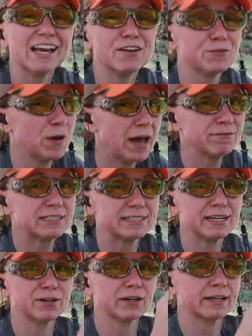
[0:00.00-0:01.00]
If you have a
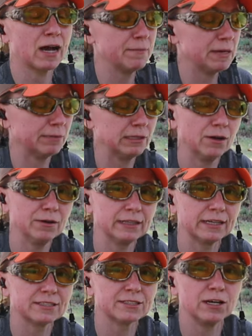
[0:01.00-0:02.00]
Sierra, comment below and
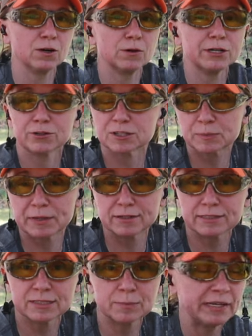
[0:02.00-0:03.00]
let us know what your
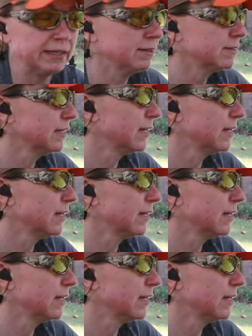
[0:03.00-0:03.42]
experience has been.